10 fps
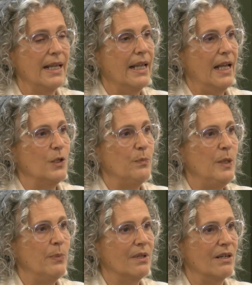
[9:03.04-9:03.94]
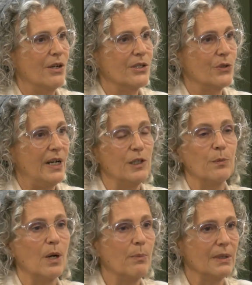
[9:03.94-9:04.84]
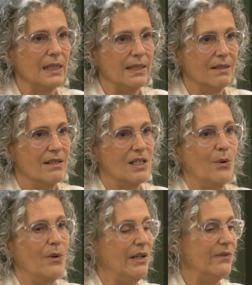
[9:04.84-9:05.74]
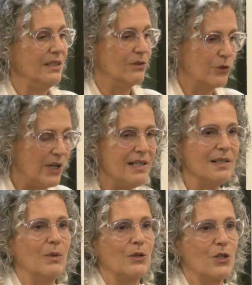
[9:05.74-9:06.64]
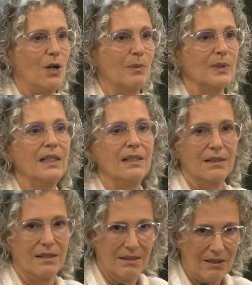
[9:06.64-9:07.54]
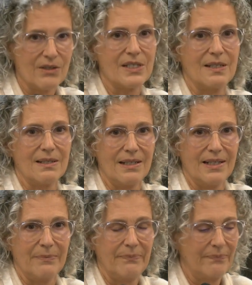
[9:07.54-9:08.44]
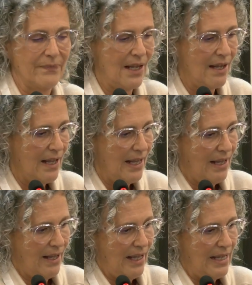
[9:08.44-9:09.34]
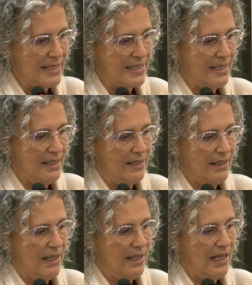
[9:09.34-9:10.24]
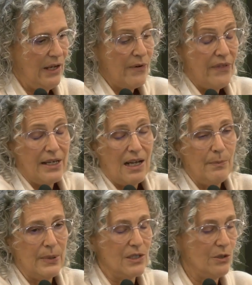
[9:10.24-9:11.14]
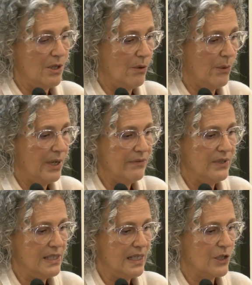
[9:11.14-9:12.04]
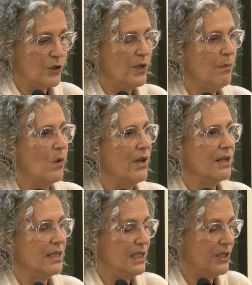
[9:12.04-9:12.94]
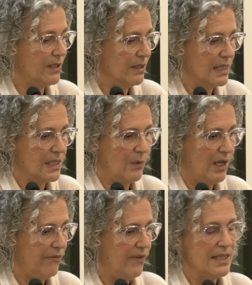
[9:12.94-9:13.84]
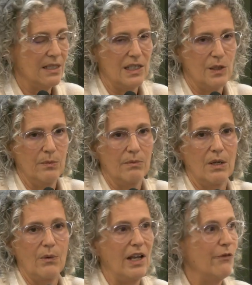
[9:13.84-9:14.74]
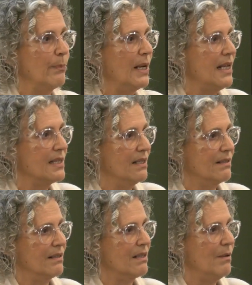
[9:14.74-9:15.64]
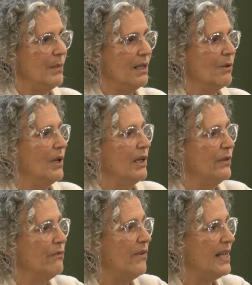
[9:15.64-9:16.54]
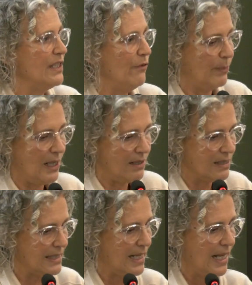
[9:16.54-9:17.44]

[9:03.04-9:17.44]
And people are not trained properly, so we have to train them on job constantly. And everything happens, you know, we have these extreme weather conditions, we have vandalism, we have plagues that are coming, we have invasive plants,